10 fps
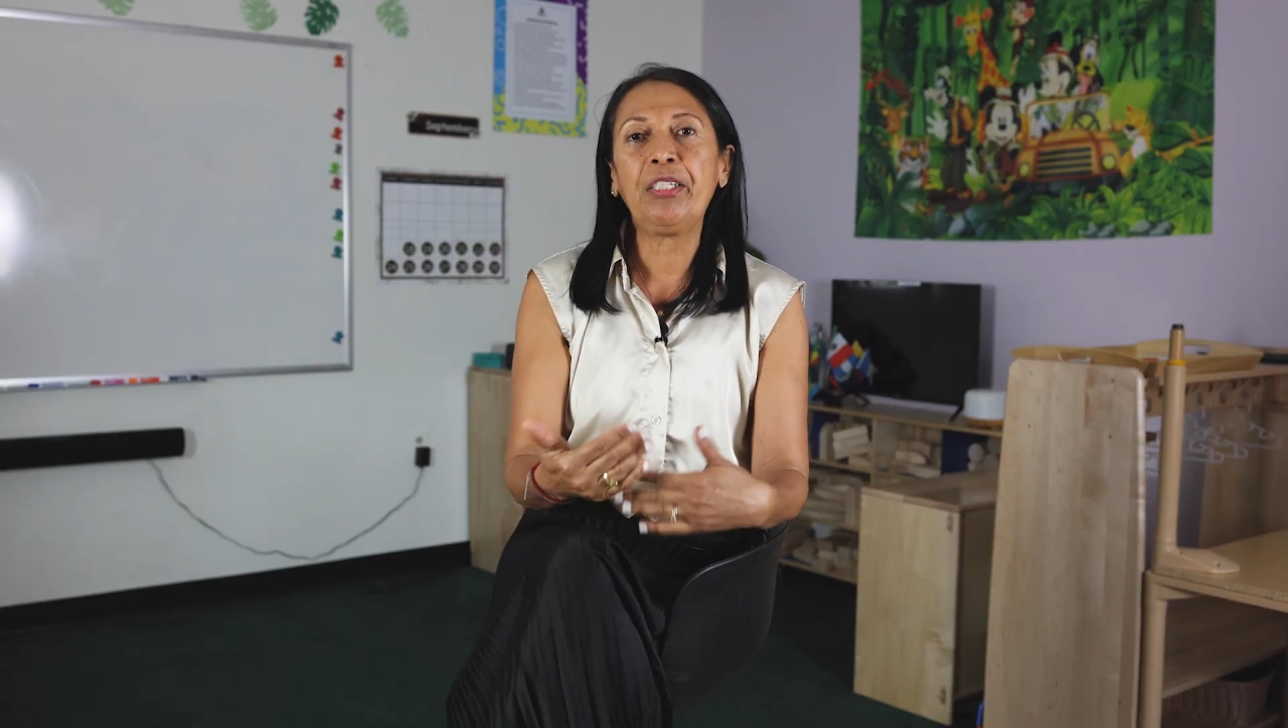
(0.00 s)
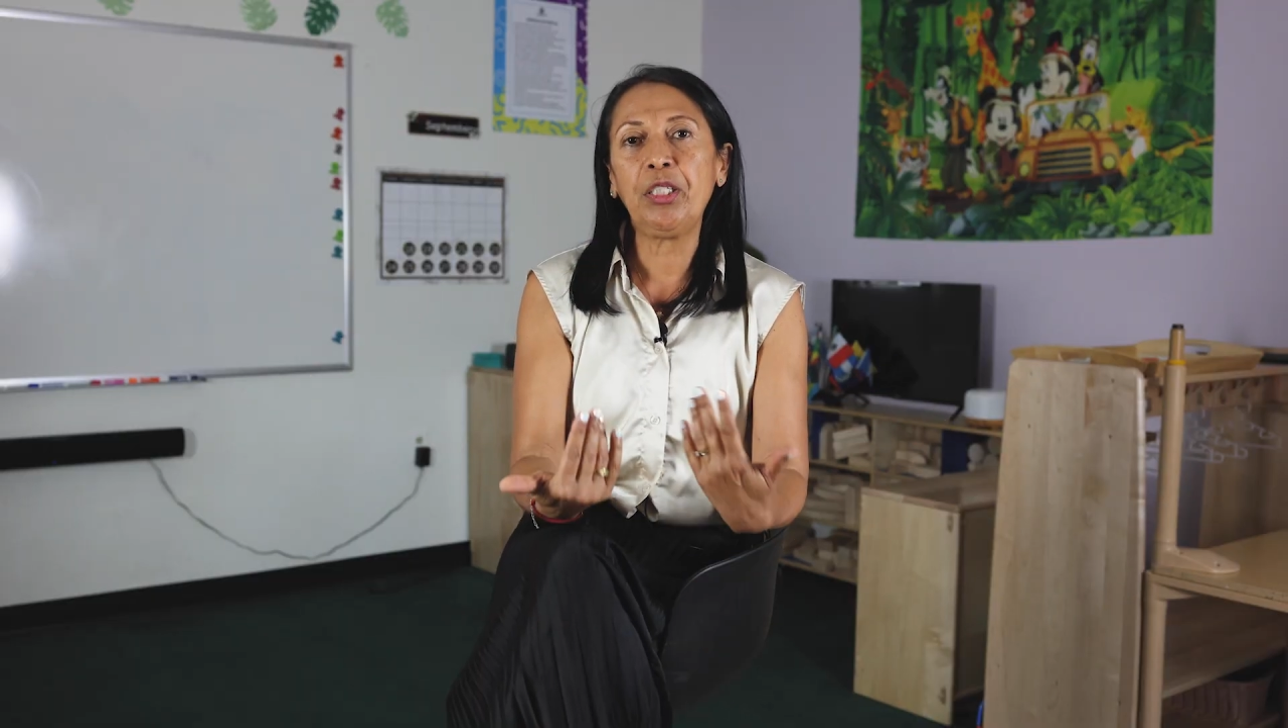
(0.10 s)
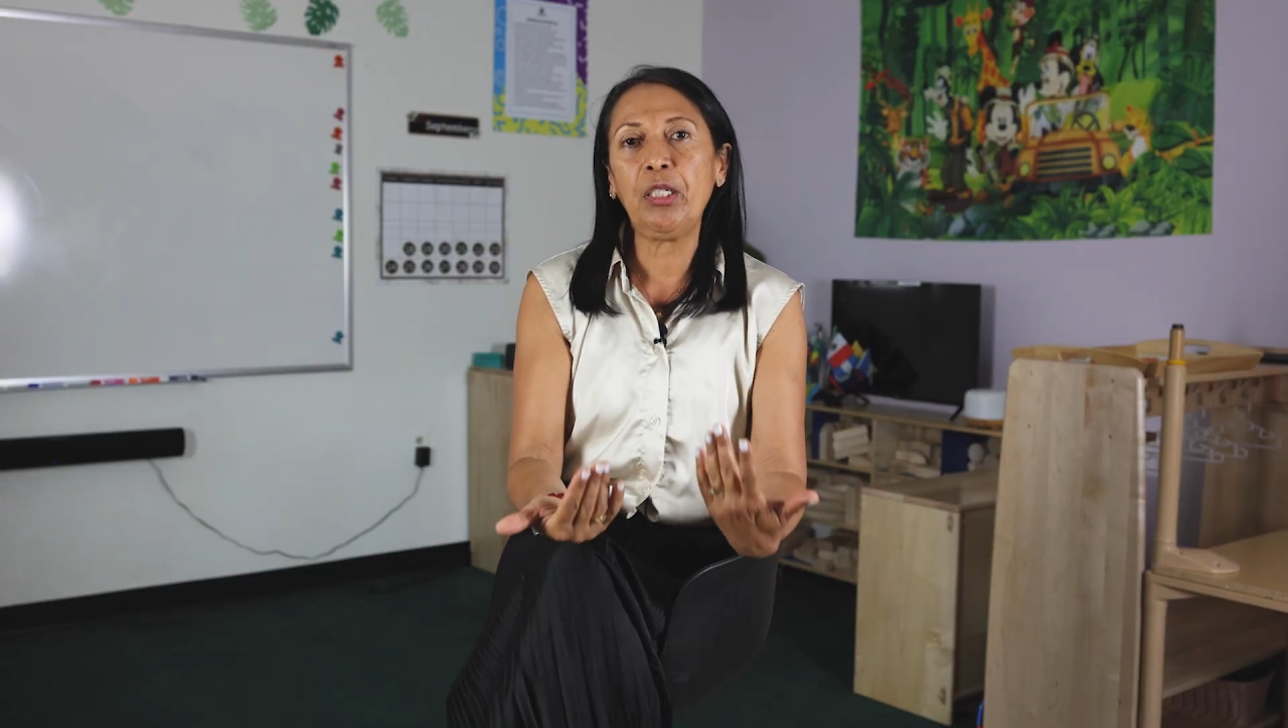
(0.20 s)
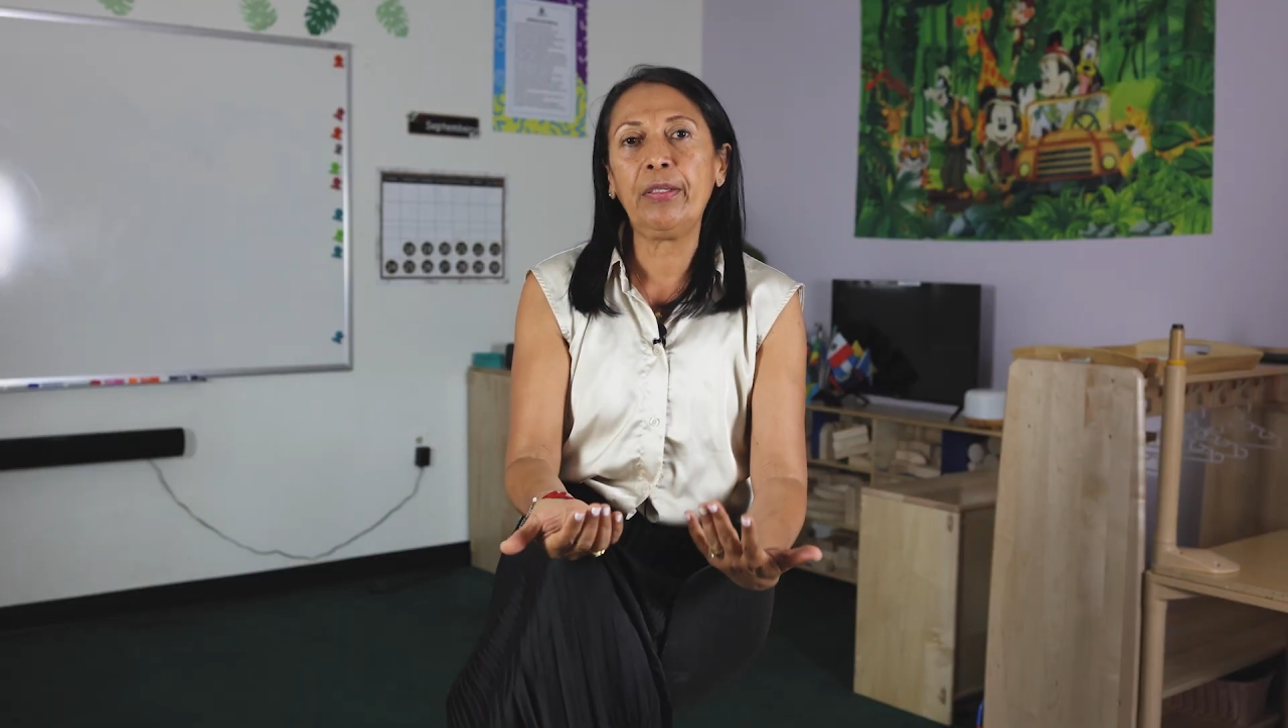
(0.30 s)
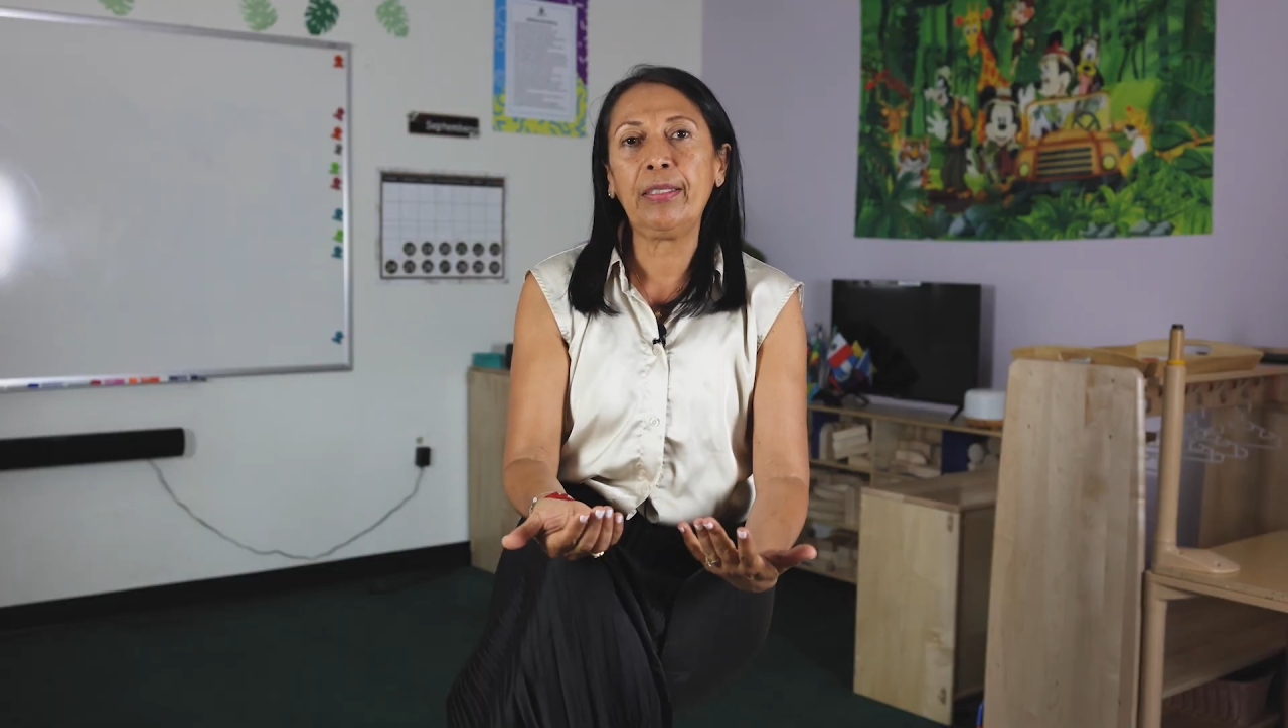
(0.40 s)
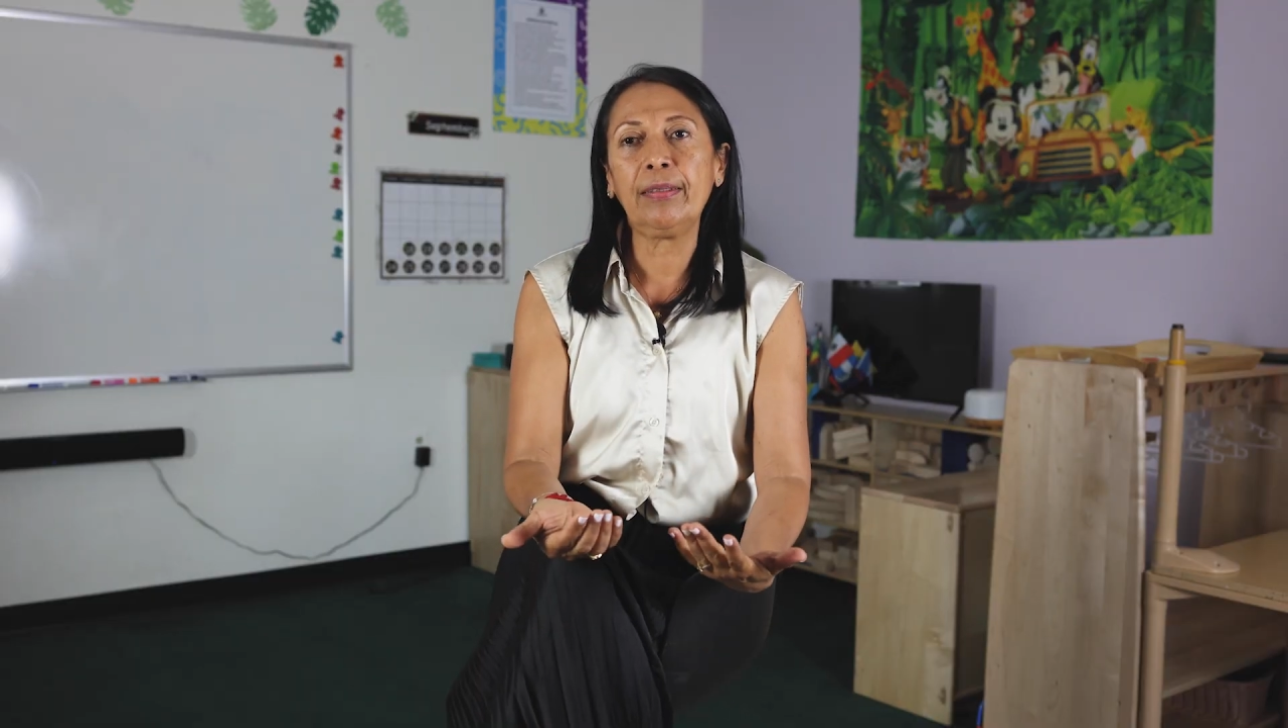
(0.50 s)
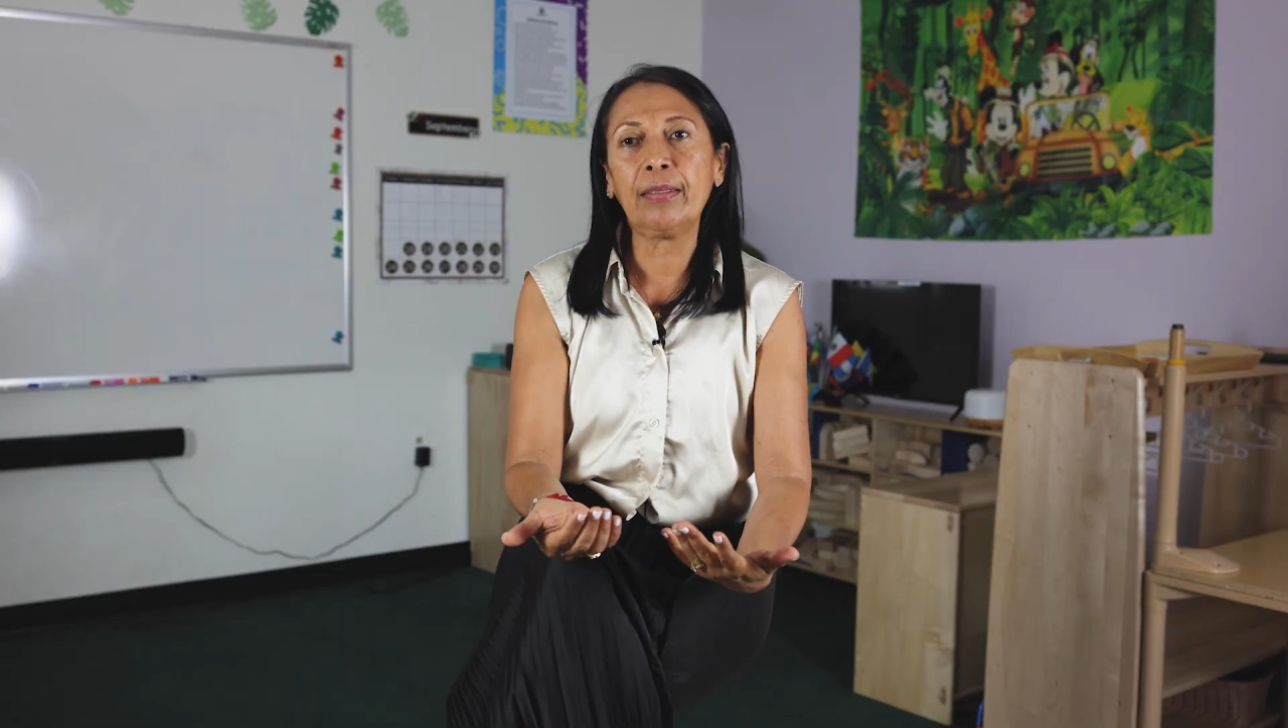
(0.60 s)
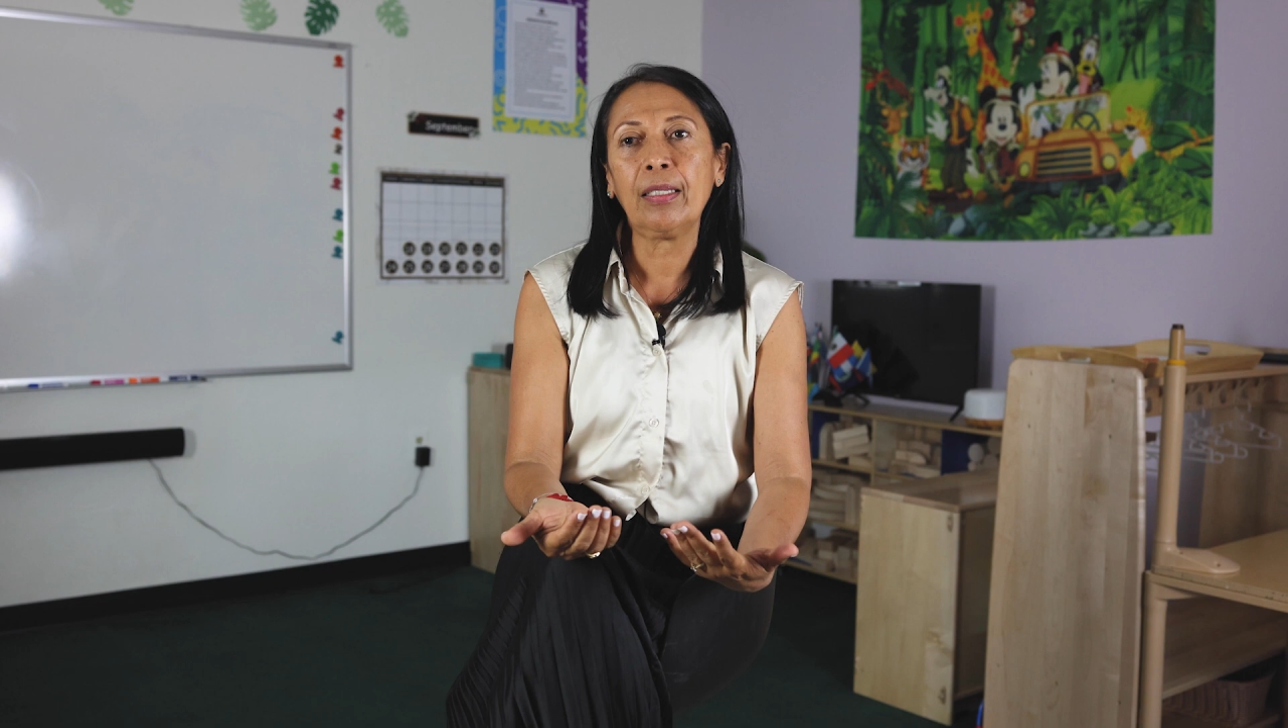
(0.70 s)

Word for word: children